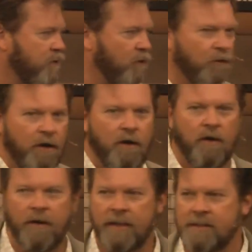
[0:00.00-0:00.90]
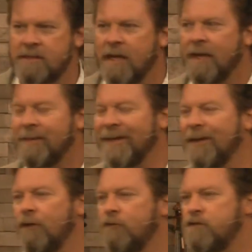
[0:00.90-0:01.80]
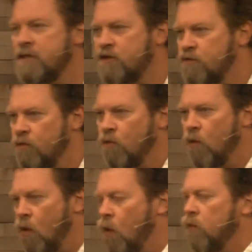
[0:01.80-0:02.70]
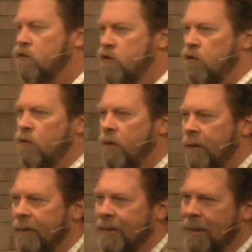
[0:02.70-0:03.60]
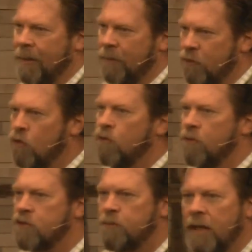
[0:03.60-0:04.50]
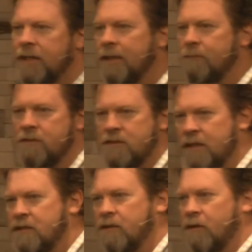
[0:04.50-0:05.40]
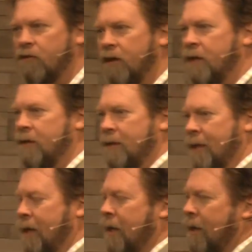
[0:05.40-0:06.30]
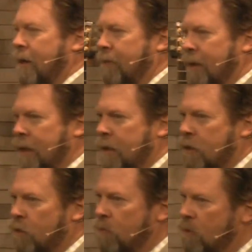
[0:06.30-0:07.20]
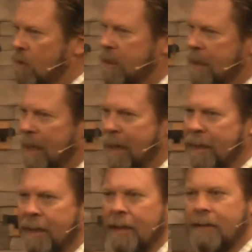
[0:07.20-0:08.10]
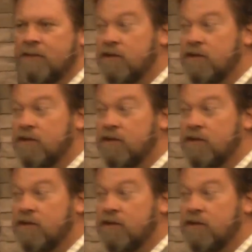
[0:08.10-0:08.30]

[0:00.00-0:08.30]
so long is theologians want to you to respect them to such a degree that they communicate in